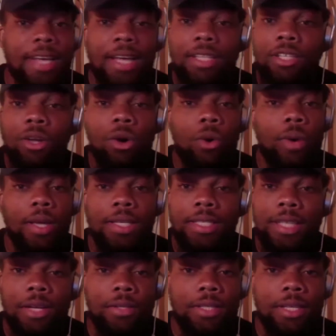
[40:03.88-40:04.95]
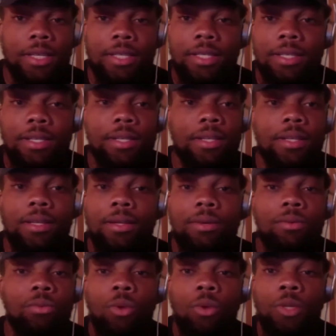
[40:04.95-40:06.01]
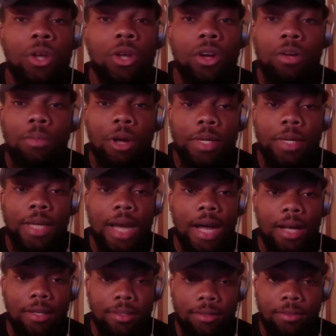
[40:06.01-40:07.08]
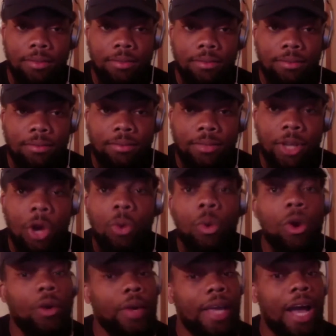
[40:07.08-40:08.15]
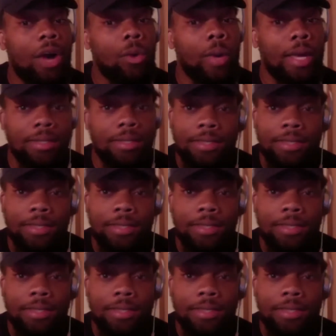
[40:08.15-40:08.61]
the OA Celtics, what we talking about with Doc? Don't worry, I'll wait.